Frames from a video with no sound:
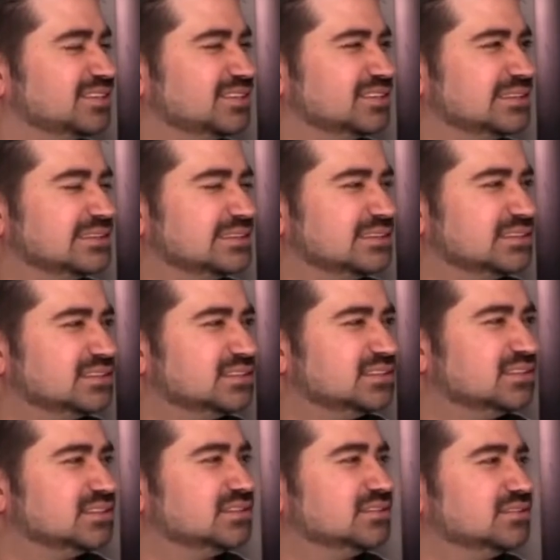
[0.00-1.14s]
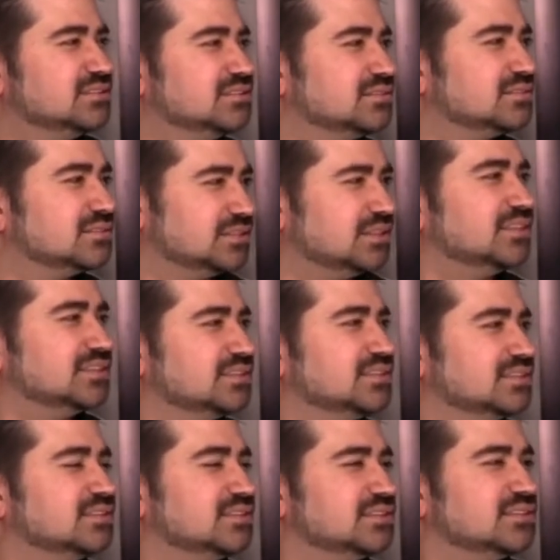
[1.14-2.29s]

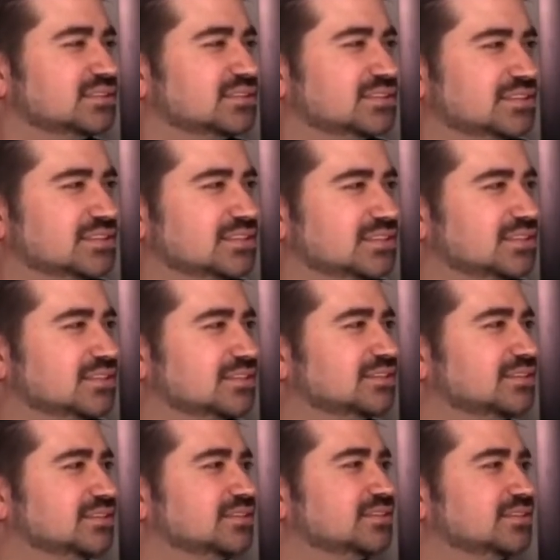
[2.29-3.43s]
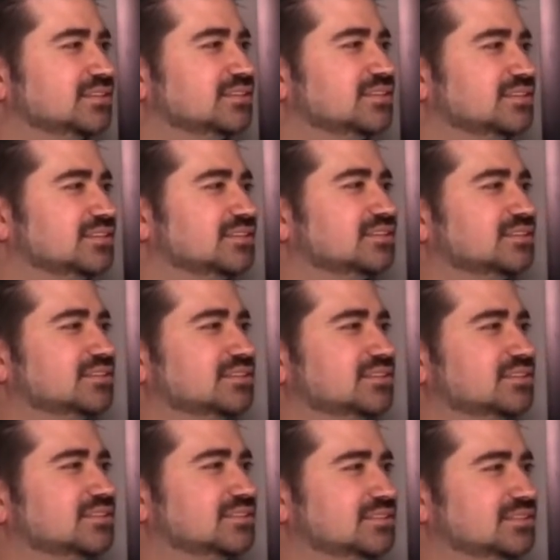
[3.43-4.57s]

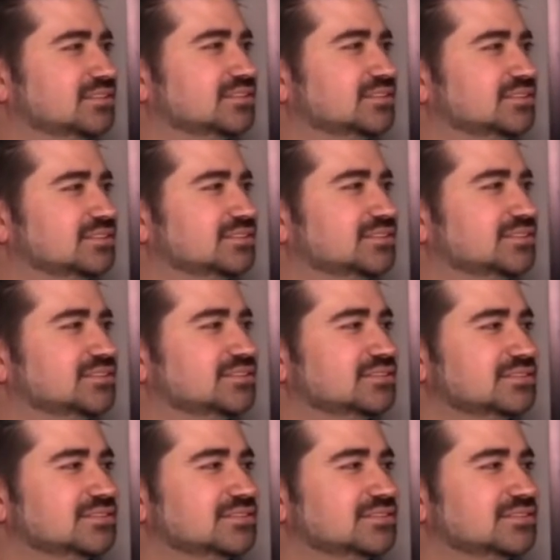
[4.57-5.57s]
This person isn't speaking.